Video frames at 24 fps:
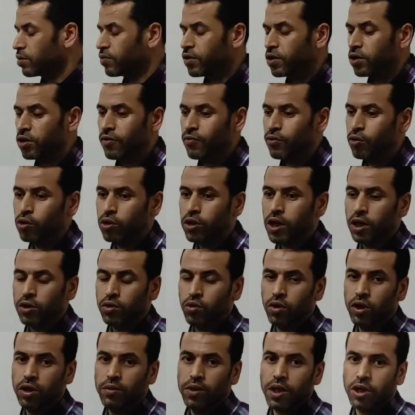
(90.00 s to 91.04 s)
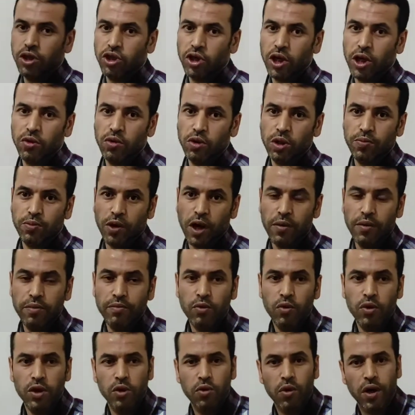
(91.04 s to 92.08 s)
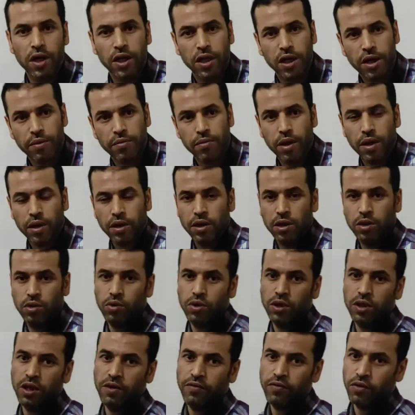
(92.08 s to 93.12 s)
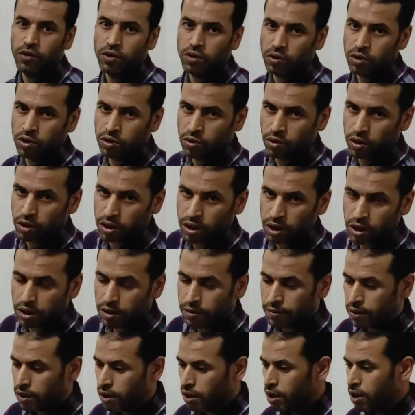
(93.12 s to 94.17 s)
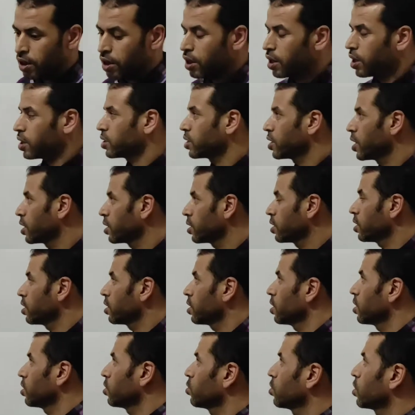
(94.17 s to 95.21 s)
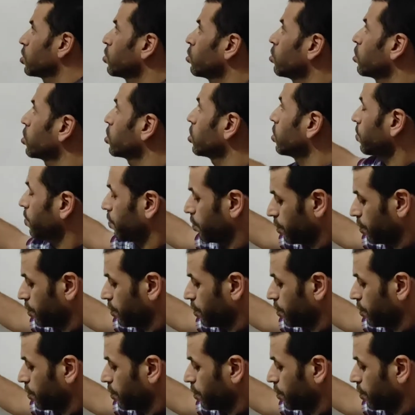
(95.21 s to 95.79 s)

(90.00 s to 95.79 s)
video if you would like to give a try to this problem. When you are come back to see the full solution. Okay, let's get into the solution.